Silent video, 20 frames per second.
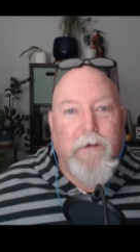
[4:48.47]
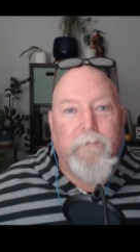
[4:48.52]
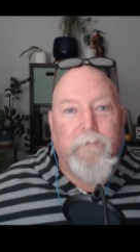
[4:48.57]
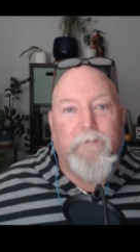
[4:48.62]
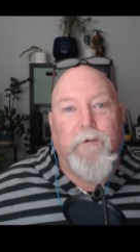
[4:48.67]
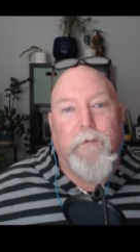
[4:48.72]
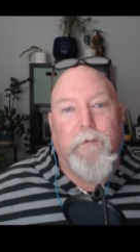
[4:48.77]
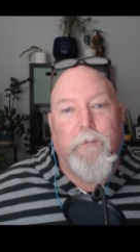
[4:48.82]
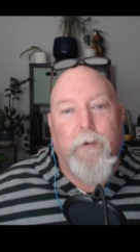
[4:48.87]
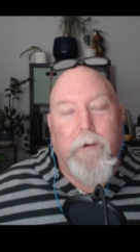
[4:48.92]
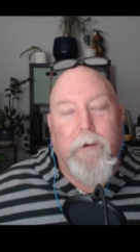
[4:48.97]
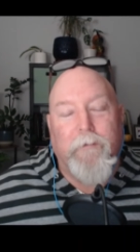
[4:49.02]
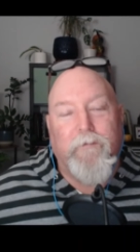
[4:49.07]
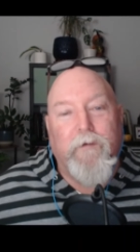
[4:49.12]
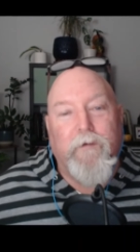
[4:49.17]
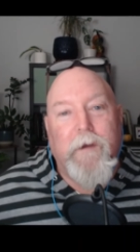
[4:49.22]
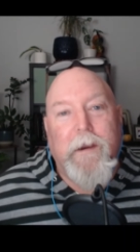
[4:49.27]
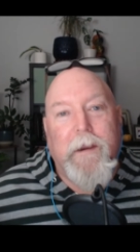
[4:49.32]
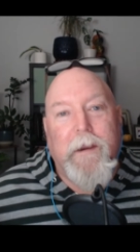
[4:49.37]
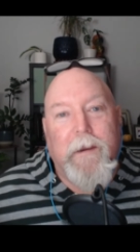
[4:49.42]
of their
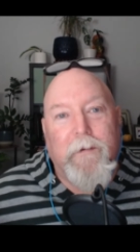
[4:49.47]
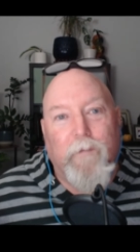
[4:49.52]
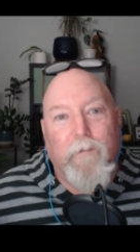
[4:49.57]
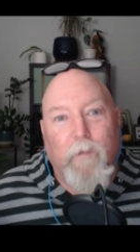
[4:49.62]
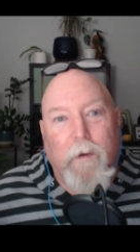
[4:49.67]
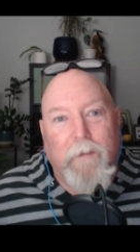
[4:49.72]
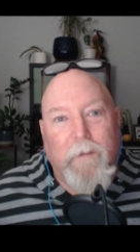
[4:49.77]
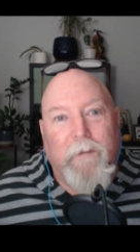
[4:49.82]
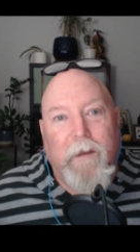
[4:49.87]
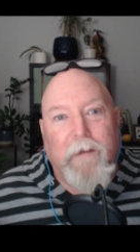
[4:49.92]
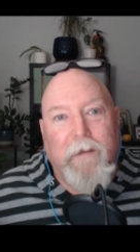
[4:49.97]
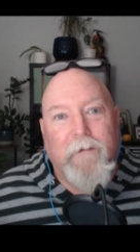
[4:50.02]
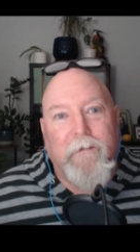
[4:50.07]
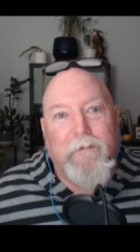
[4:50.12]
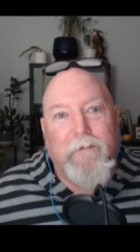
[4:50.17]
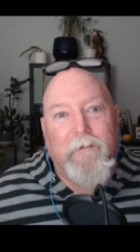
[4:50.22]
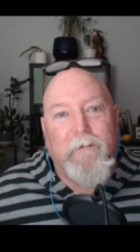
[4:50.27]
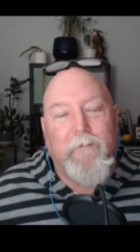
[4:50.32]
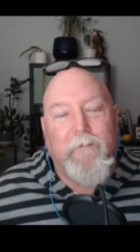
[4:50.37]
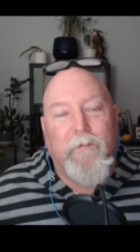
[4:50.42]
bravery and what they
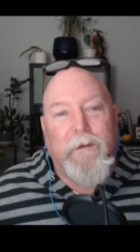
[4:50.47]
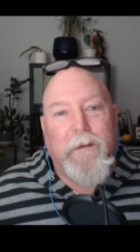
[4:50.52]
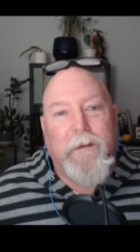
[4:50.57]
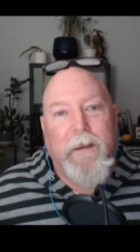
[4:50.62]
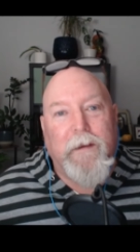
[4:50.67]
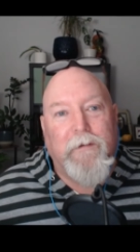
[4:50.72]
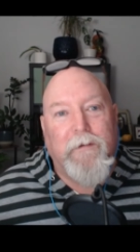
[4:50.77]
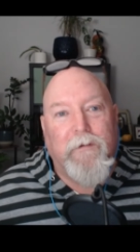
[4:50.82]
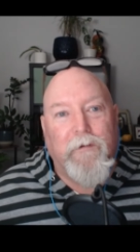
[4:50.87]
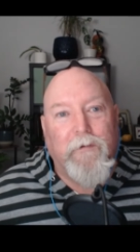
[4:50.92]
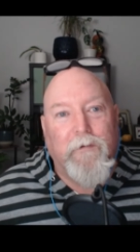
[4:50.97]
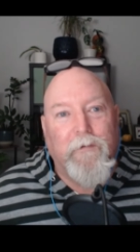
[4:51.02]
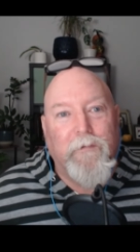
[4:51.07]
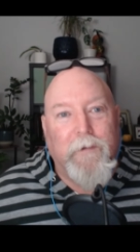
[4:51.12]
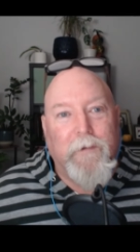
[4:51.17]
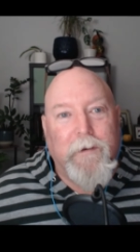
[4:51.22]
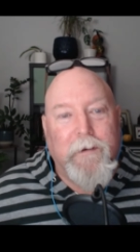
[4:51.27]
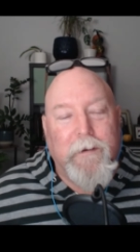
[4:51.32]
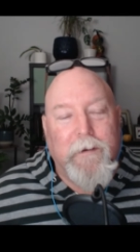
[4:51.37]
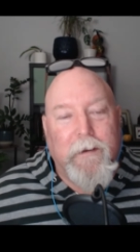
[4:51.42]
what they
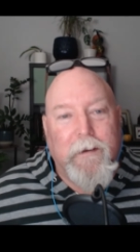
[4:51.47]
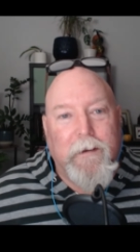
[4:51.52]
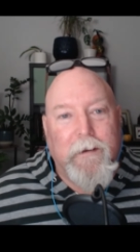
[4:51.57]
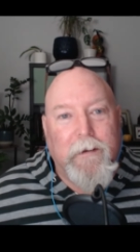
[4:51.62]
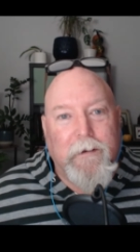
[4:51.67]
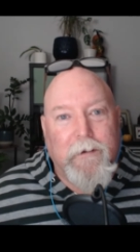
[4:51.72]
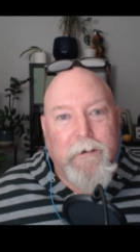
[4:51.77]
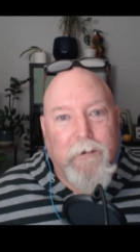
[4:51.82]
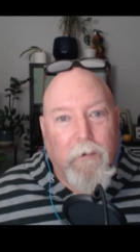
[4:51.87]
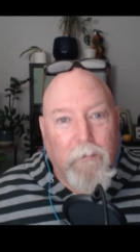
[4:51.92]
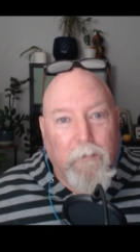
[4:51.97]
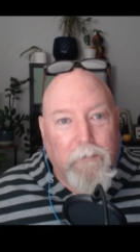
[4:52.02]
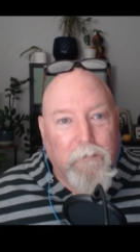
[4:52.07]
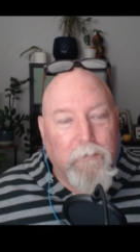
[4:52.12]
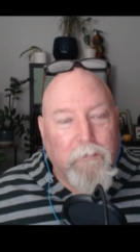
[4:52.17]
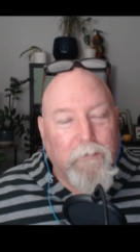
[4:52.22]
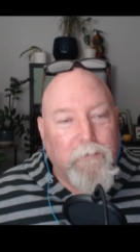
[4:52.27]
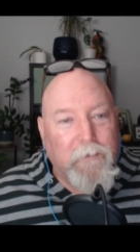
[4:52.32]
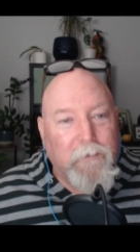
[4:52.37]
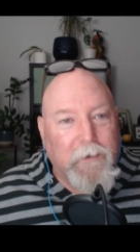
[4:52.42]
do and, and go
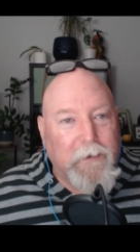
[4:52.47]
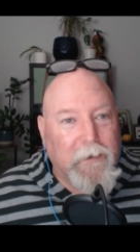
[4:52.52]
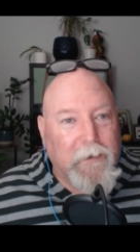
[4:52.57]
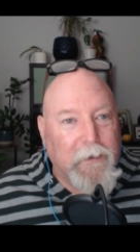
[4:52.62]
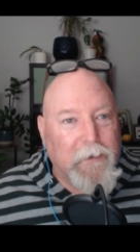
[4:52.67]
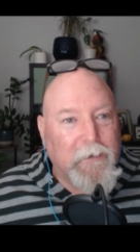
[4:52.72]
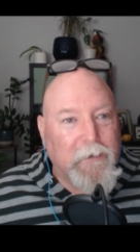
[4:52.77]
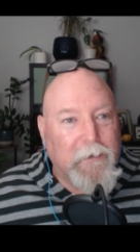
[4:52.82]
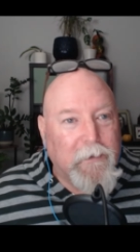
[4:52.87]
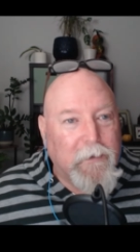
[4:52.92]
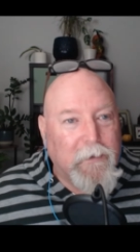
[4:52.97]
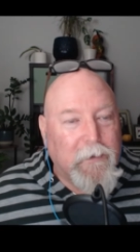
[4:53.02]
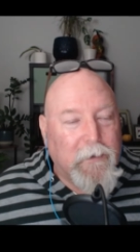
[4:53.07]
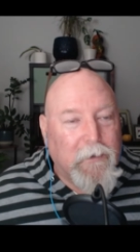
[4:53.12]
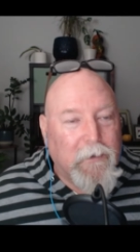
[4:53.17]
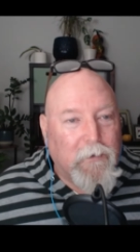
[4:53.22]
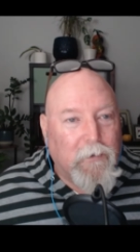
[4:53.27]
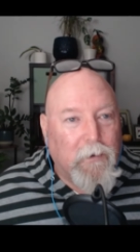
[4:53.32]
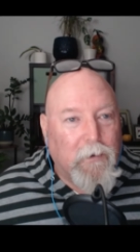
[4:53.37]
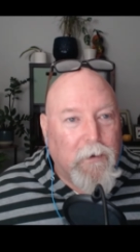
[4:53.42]
through to get
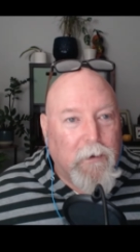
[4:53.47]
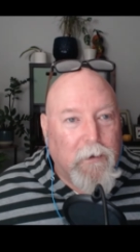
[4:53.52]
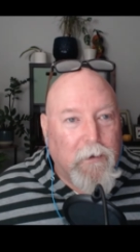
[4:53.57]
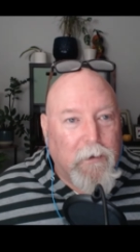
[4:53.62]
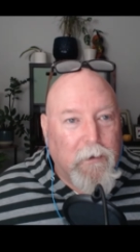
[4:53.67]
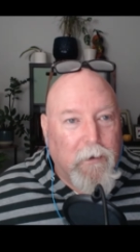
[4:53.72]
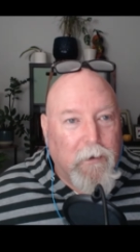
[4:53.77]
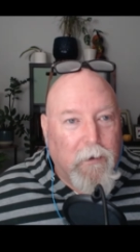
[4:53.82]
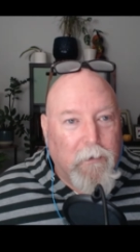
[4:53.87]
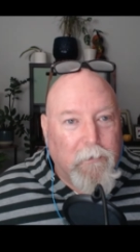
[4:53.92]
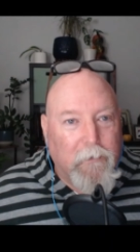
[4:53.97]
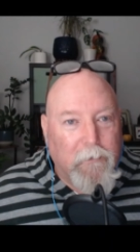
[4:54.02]
uh,